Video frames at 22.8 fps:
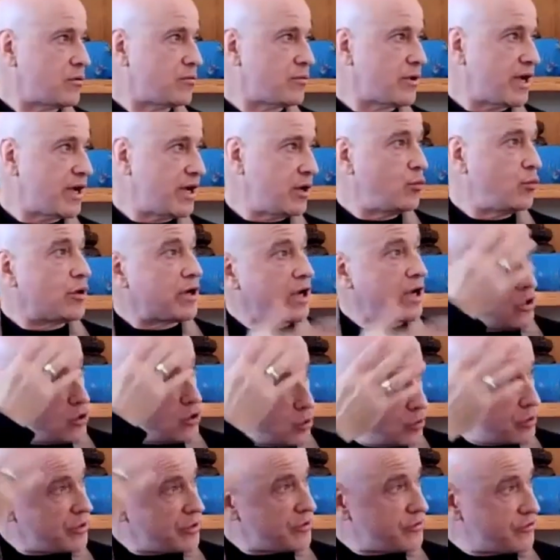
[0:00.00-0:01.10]
Right? When I
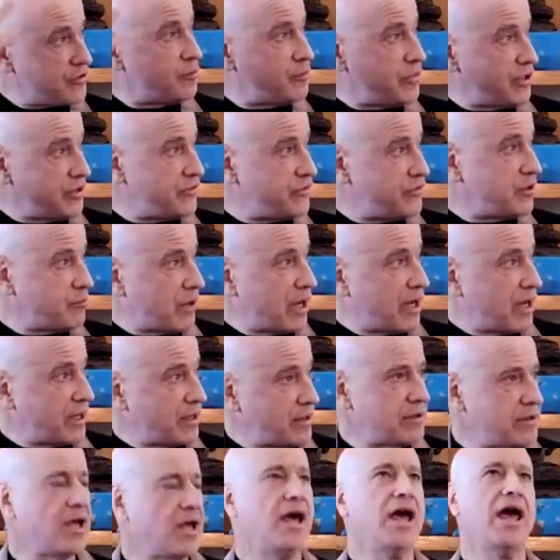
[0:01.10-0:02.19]
notice the busy
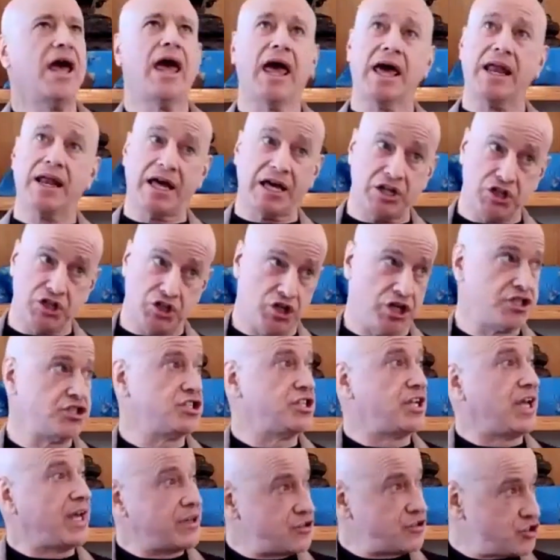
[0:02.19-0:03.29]
mind, and I judge
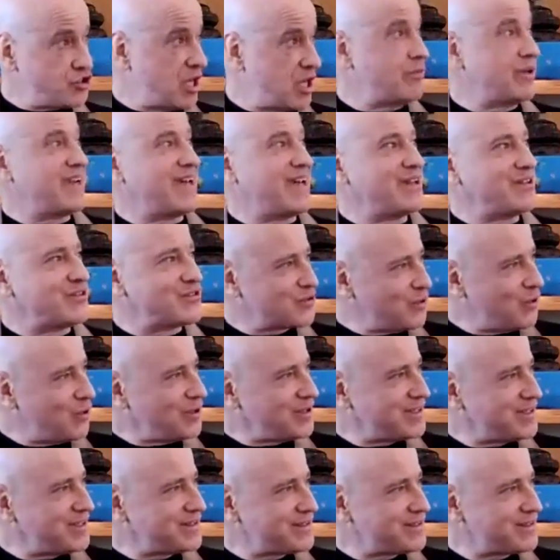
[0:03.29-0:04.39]
it and shame it and
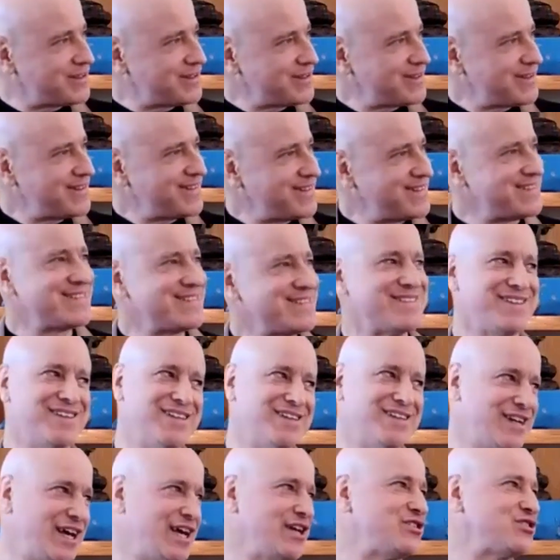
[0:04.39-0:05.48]
scold it,
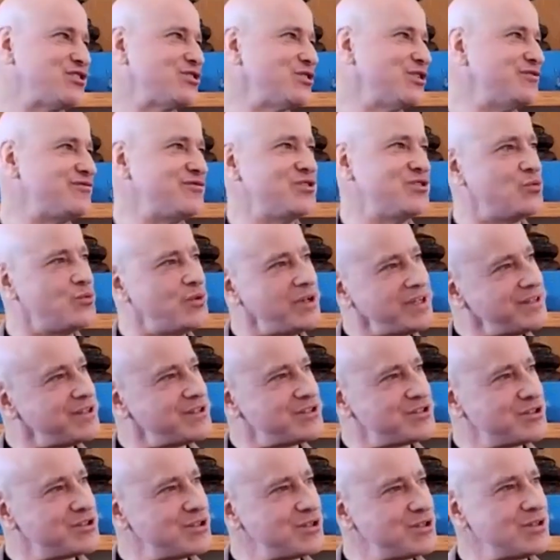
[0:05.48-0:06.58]
the nature of the
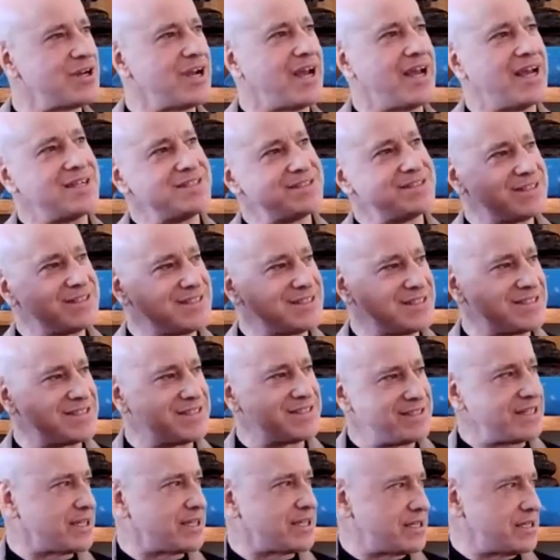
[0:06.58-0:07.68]
witnesser has a
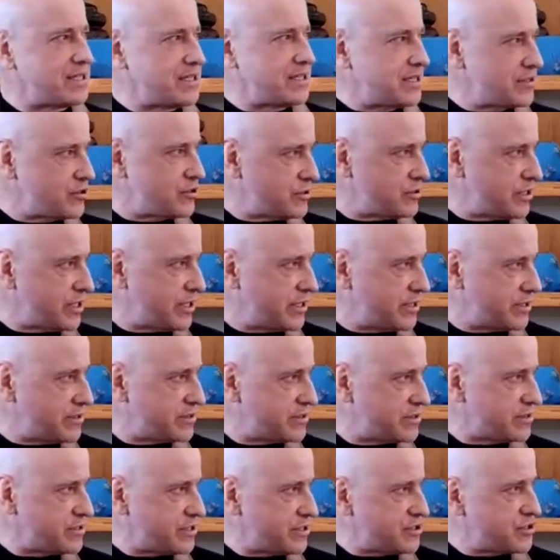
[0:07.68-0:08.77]
stick in her
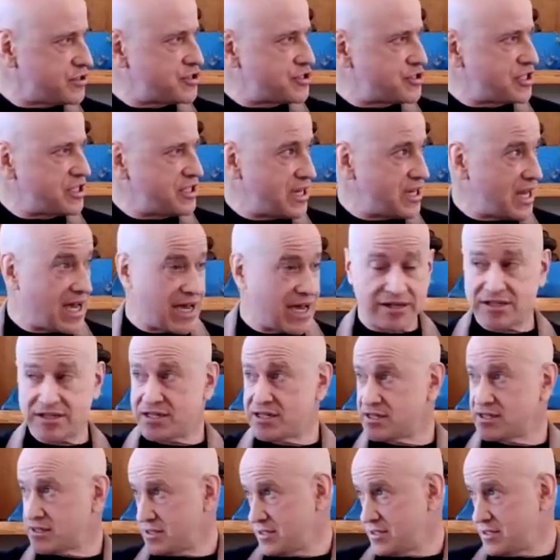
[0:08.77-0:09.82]
hand, does she not?